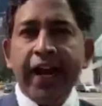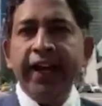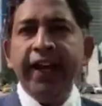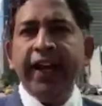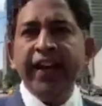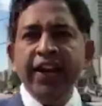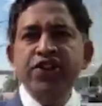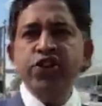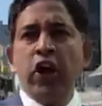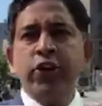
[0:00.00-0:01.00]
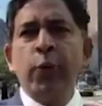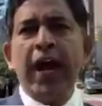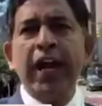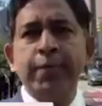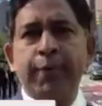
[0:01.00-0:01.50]
Hi. In a short
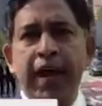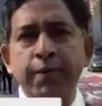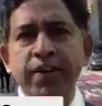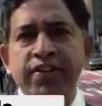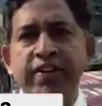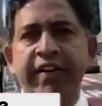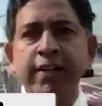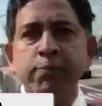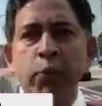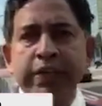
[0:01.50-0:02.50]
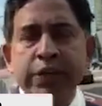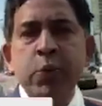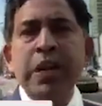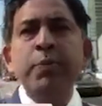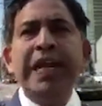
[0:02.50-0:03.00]
while, Prime Minister Narendra Modi
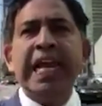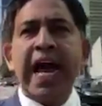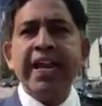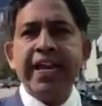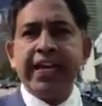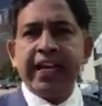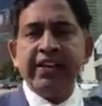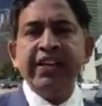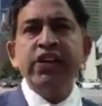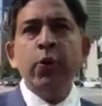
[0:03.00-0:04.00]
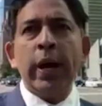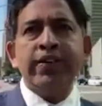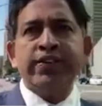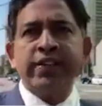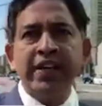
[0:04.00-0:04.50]
will be landing in the
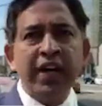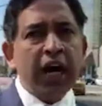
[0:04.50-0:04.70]
US.